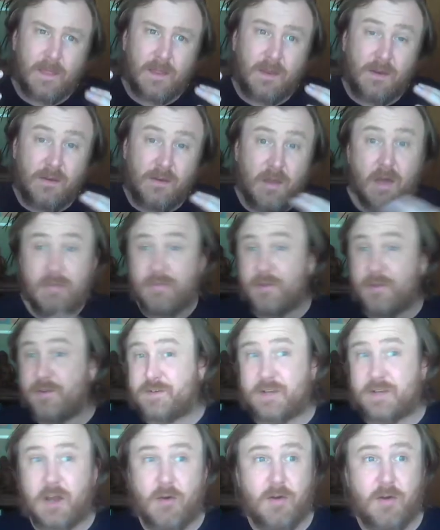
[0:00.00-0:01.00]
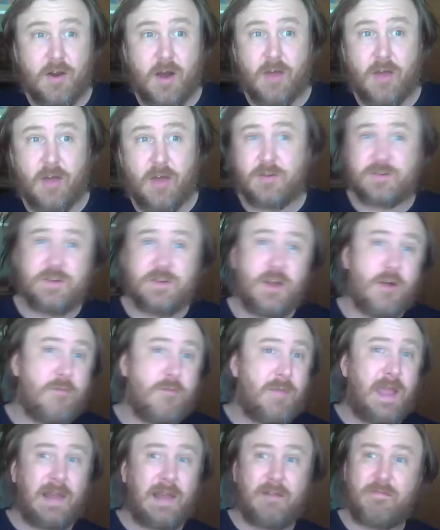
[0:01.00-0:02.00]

nothing's going on. There's no main